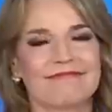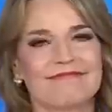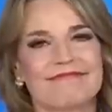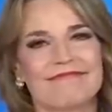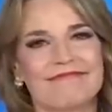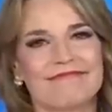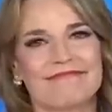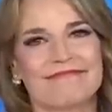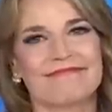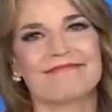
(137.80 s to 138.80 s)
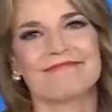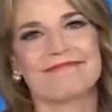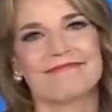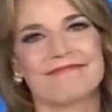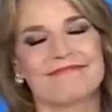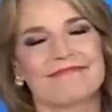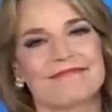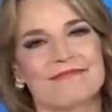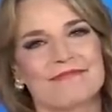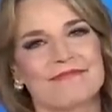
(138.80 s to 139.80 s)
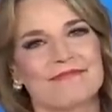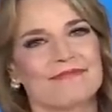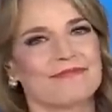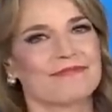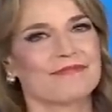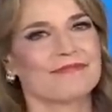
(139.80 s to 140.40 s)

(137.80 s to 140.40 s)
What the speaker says: (not speaking)